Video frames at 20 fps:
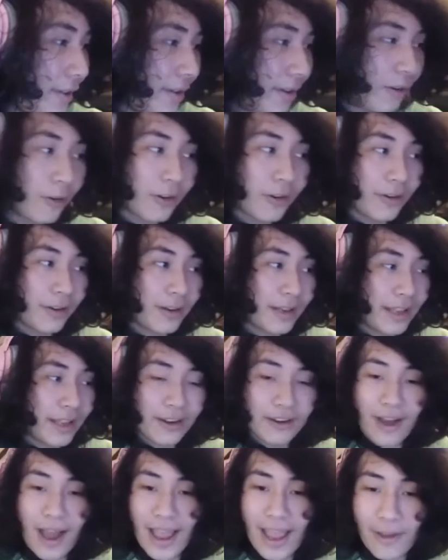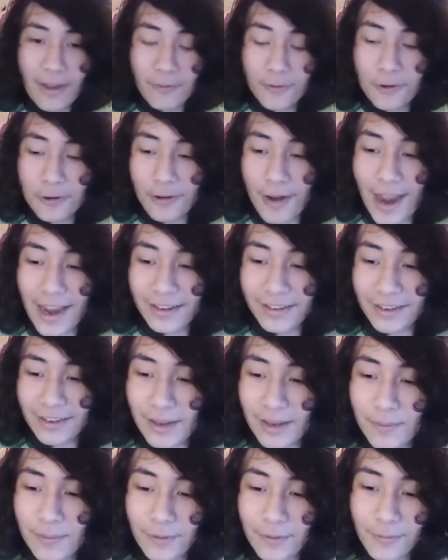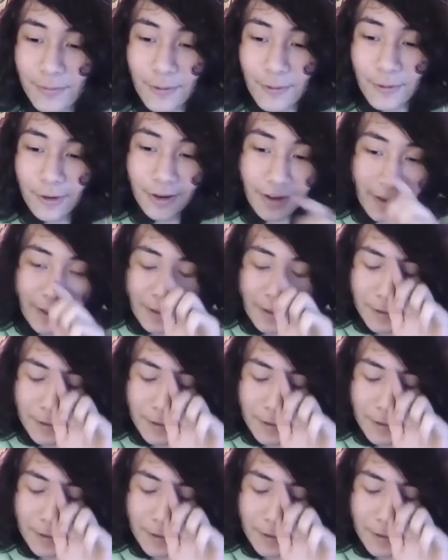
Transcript: I have crack.mp4,